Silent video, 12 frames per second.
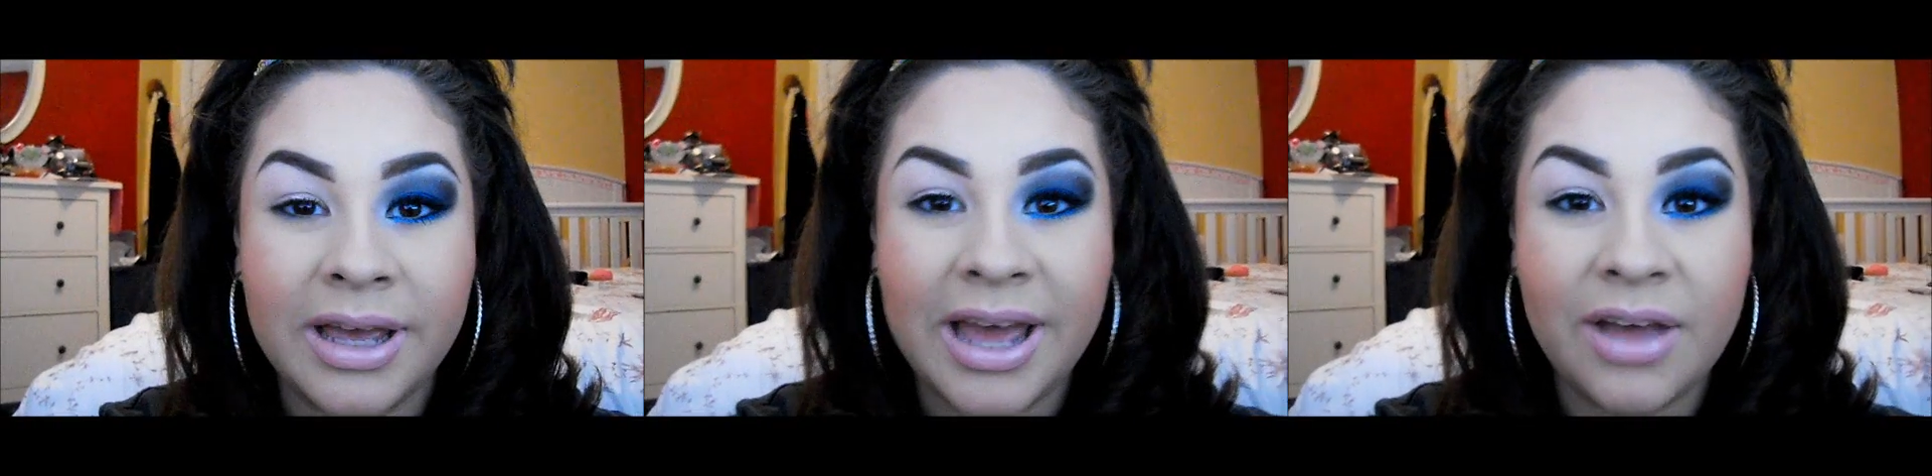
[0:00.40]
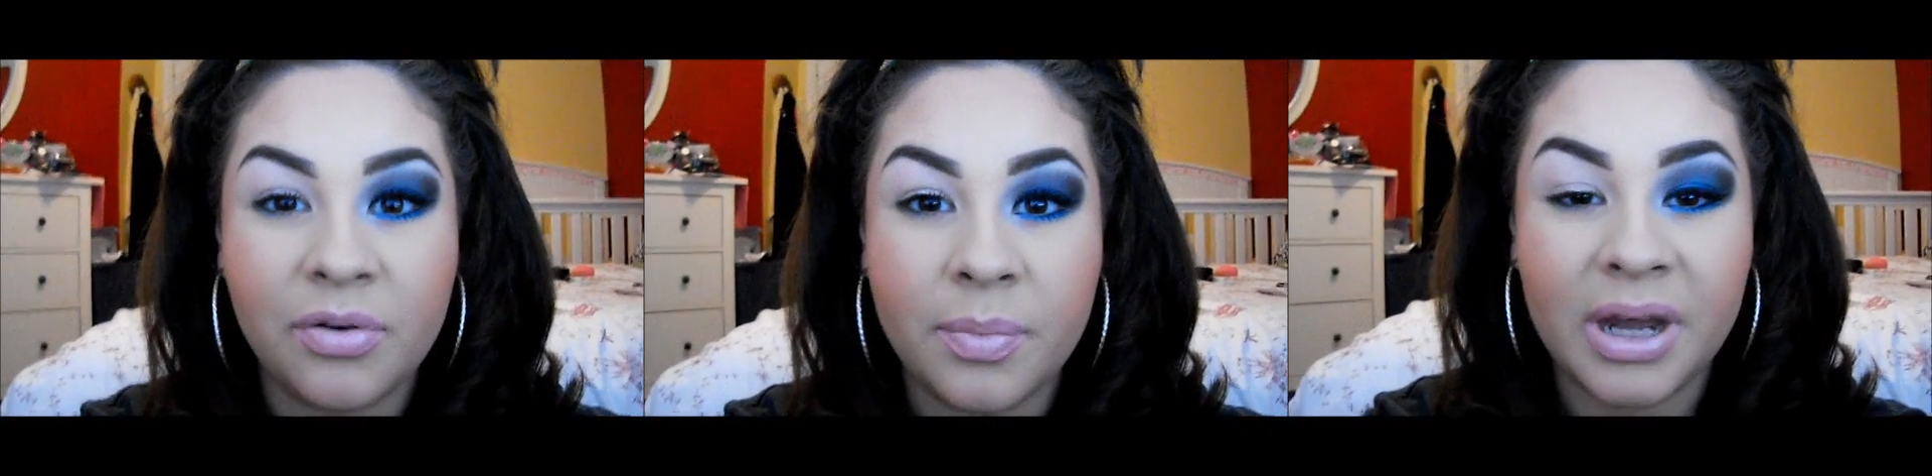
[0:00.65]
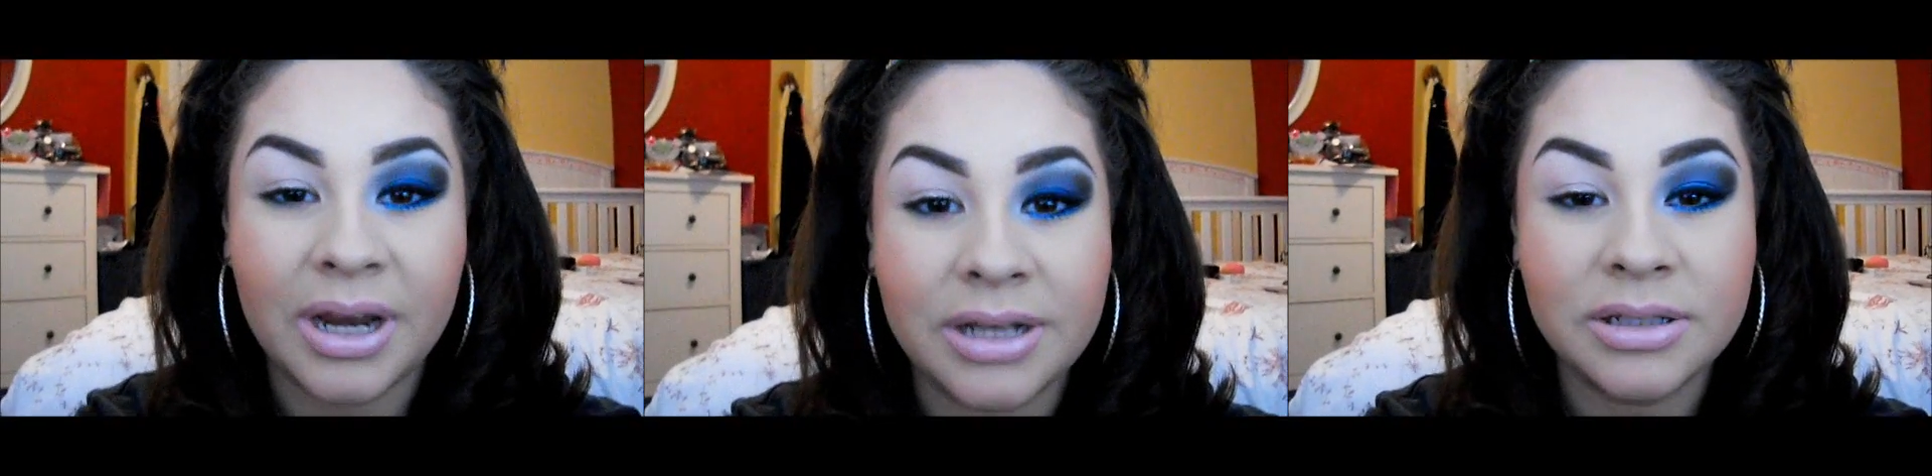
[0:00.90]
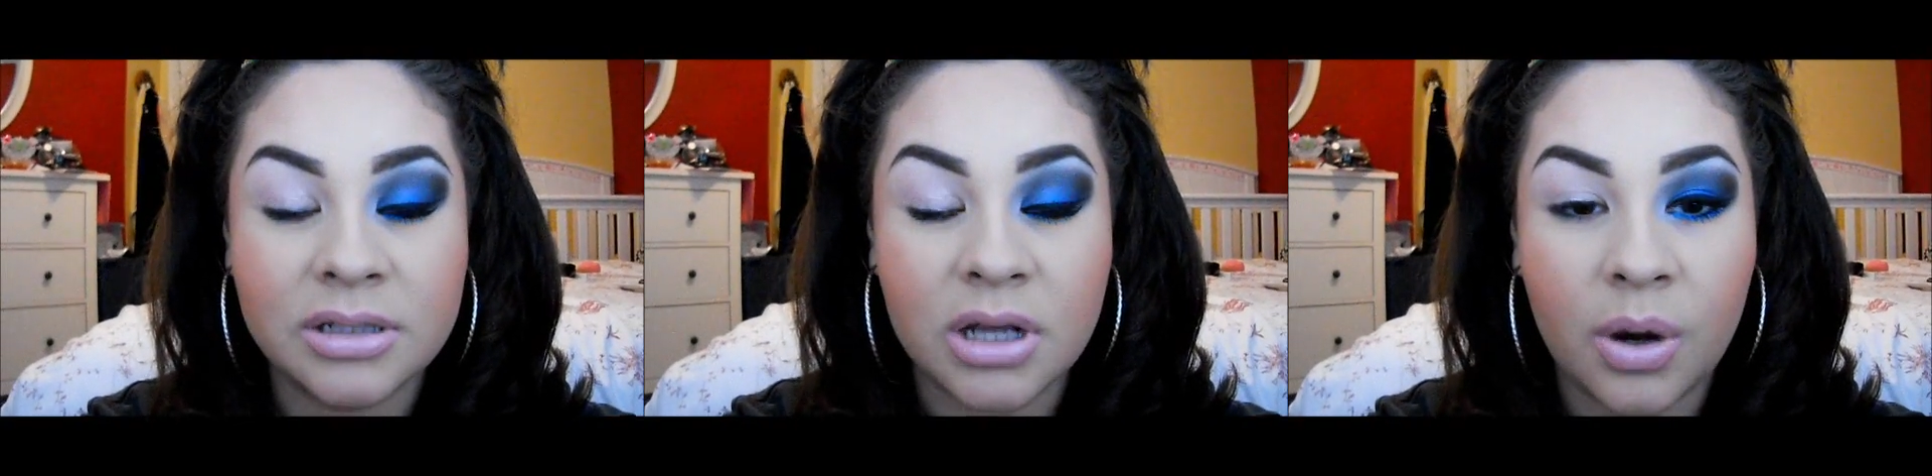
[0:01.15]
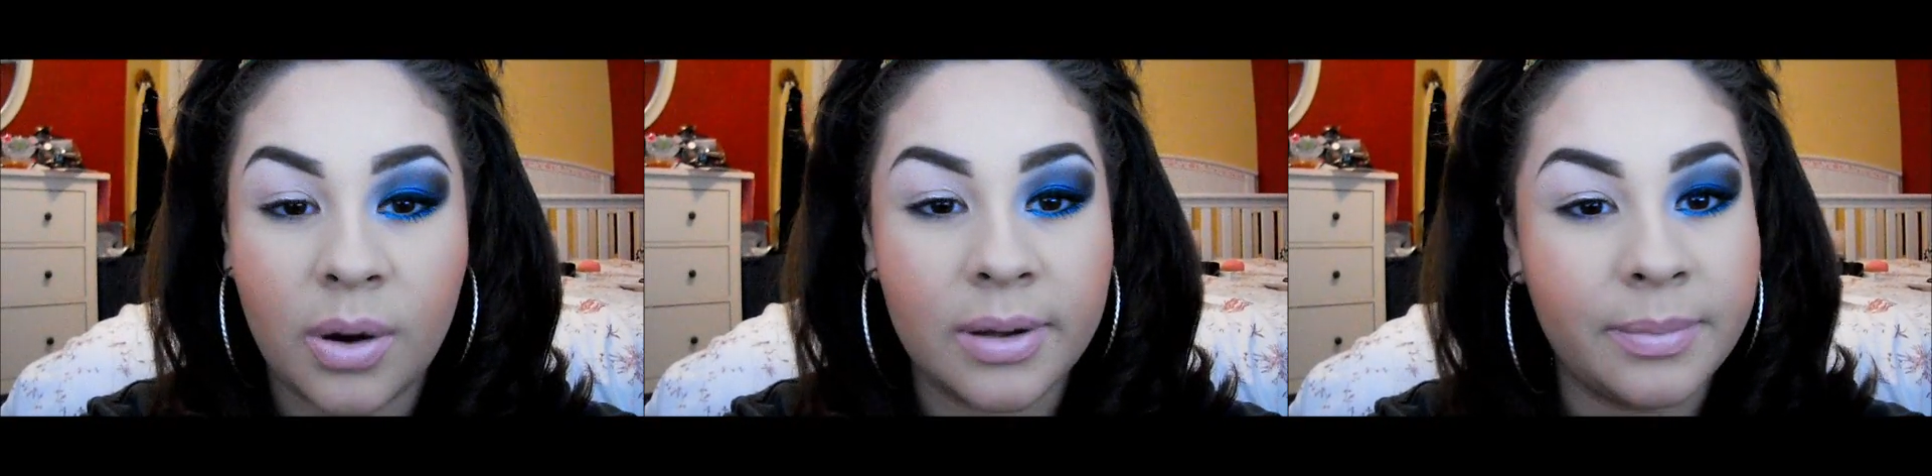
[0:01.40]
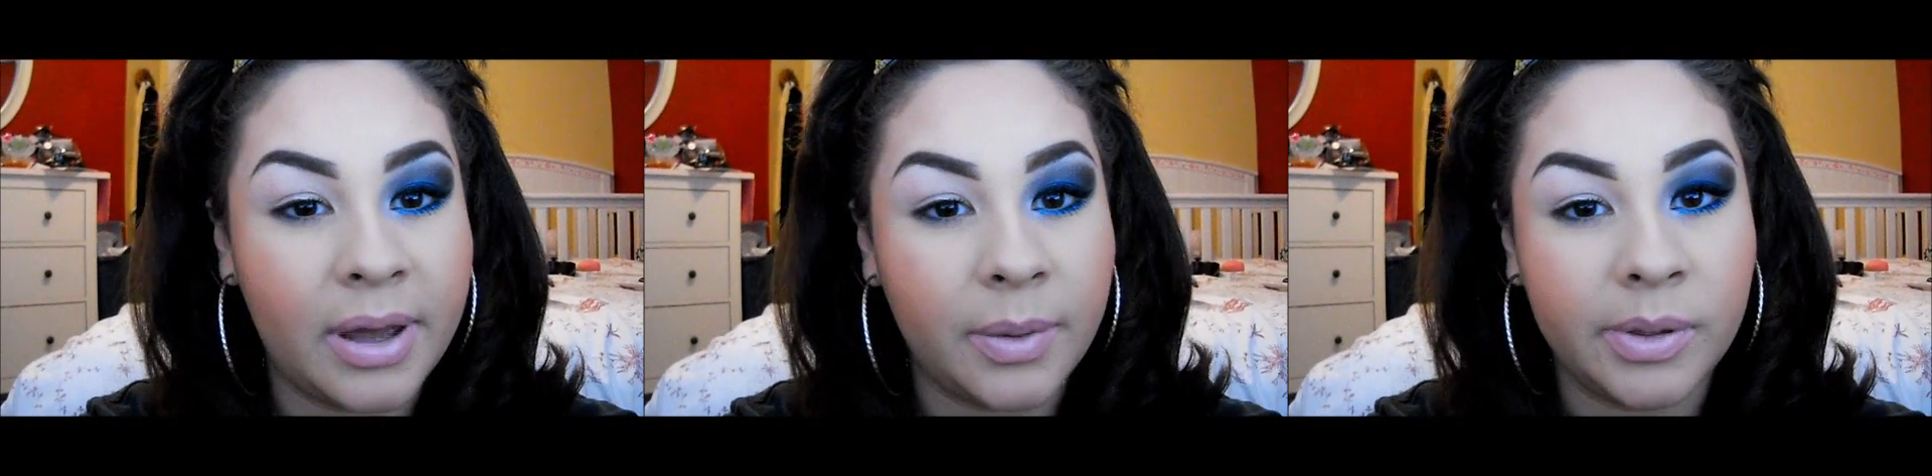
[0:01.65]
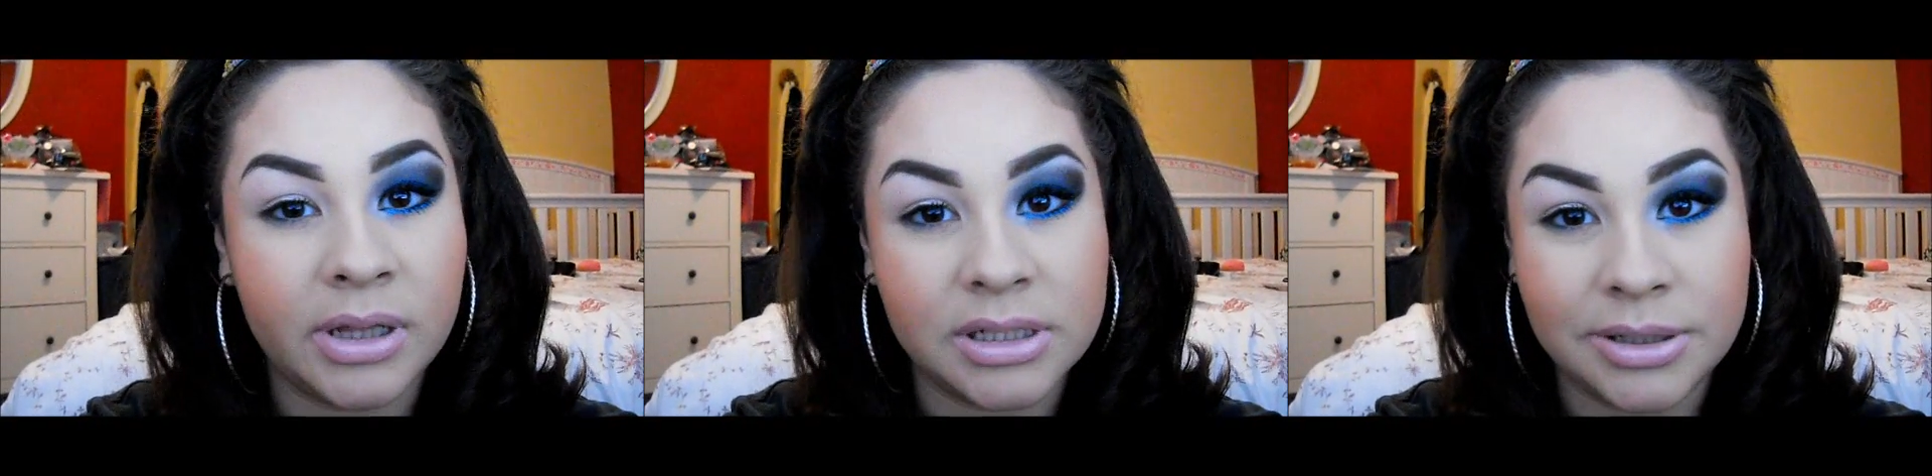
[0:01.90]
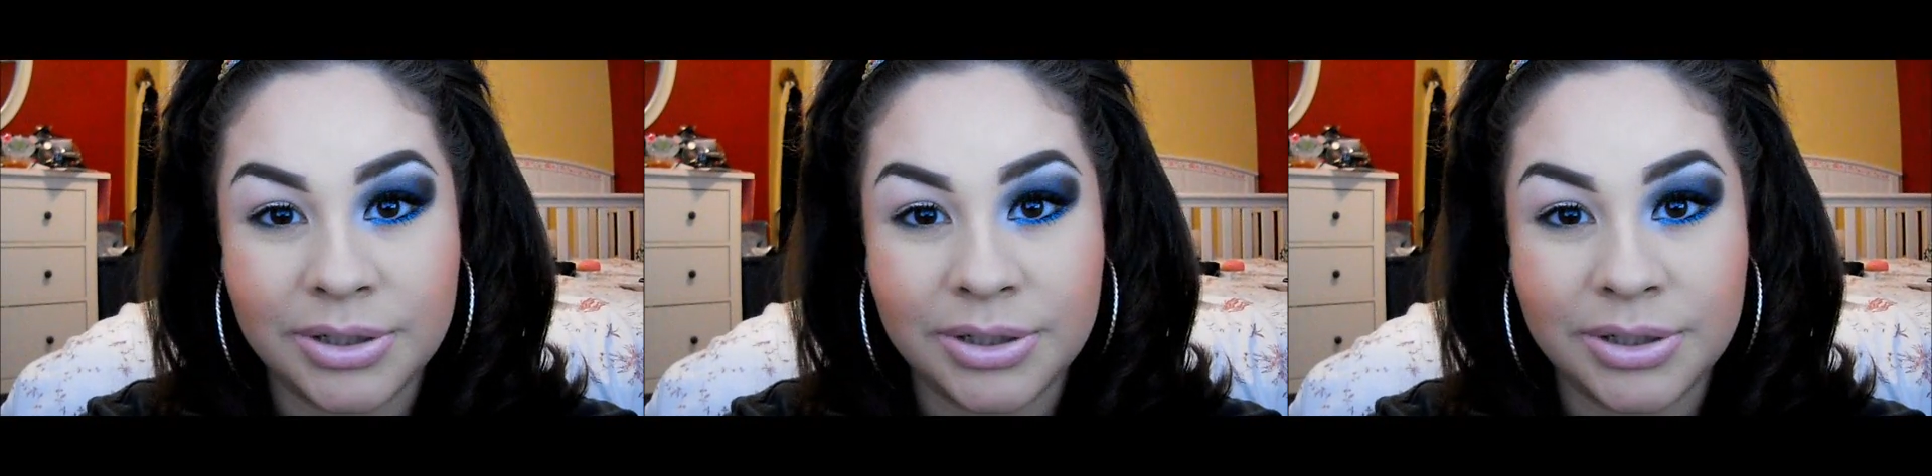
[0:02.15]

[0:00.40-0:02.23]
Hey everybody, so I'm back with this